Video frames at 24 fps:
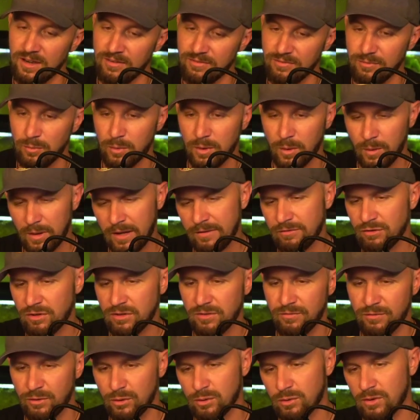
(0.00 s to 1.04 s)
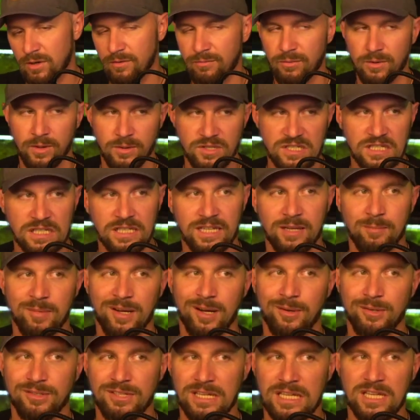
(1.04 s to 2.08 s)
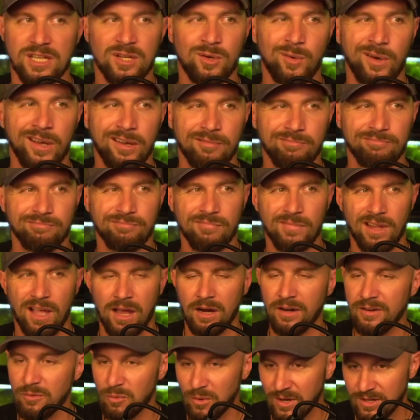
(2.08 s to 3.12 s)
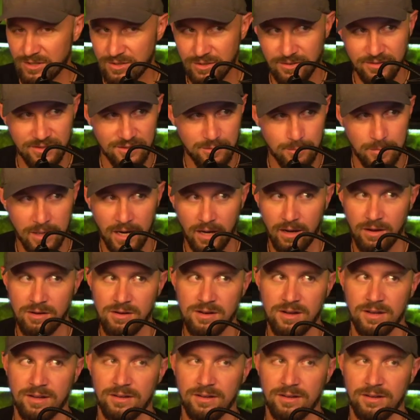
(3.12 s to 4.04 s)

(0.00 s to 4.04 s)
I turned the filter off when I was cleaning, but I was like, you know what? I don't even want to turn this back on.